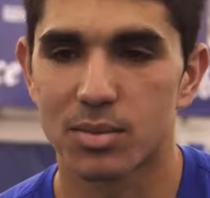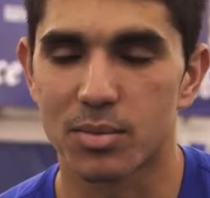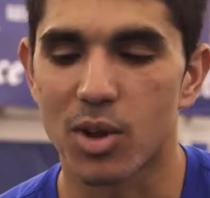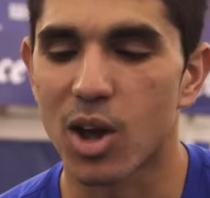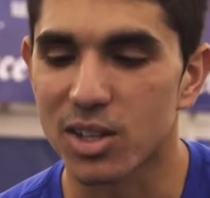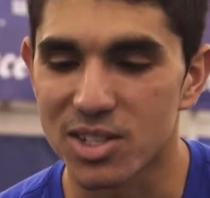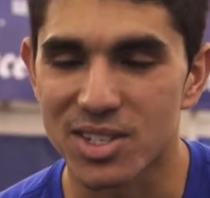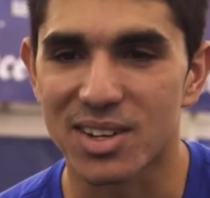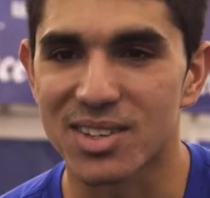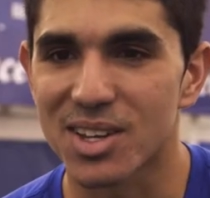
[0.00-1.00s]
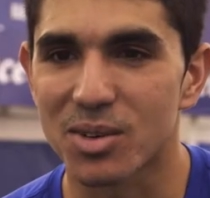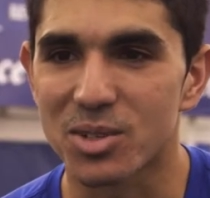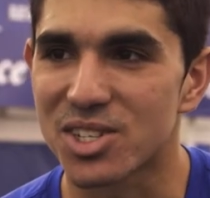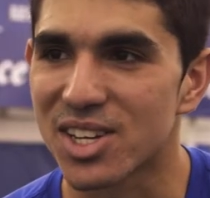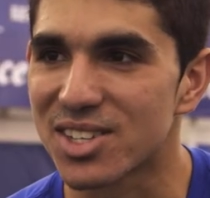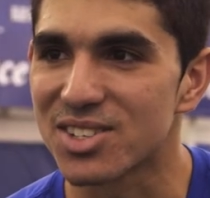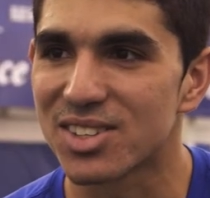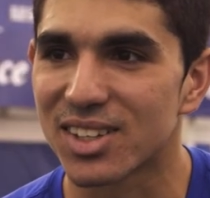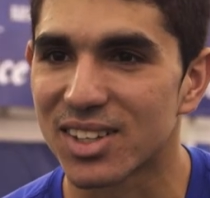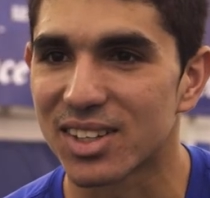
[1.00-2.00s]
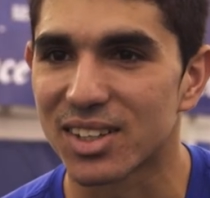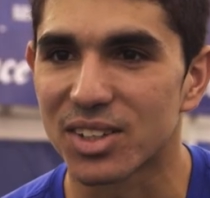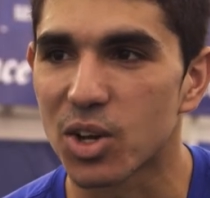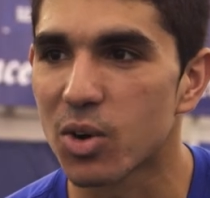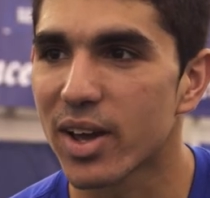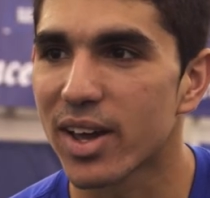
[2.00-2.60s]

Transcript: In college tennis, I would change the no